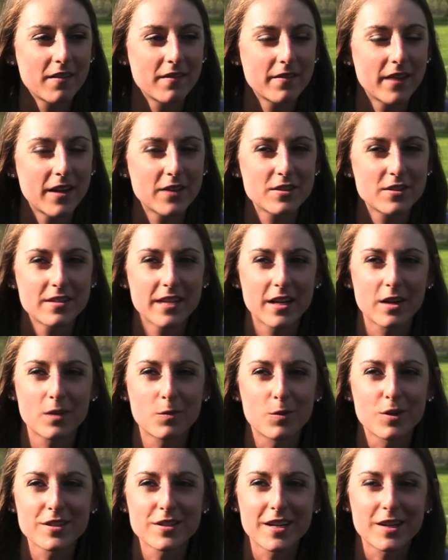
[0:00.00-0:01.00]
not to take
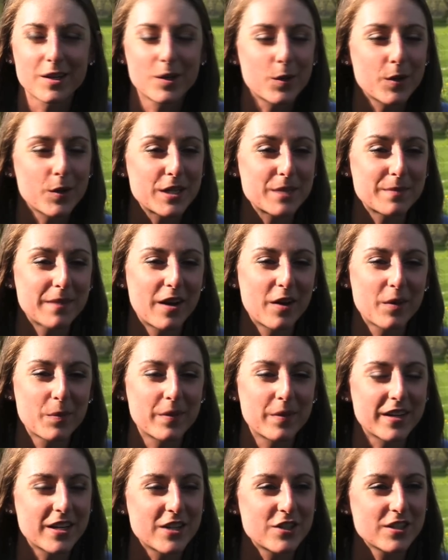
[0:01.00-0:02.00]
words out of Cory's mouth,
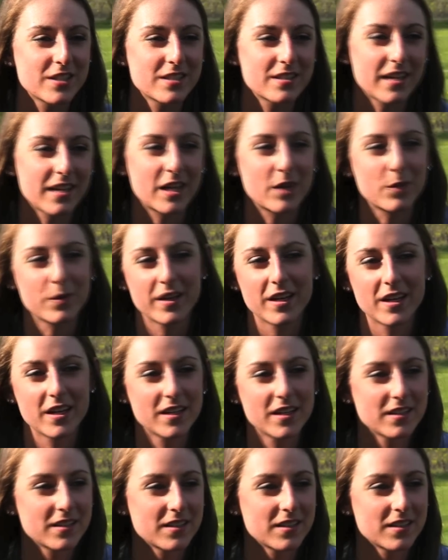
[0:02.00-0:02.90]
but it's just like we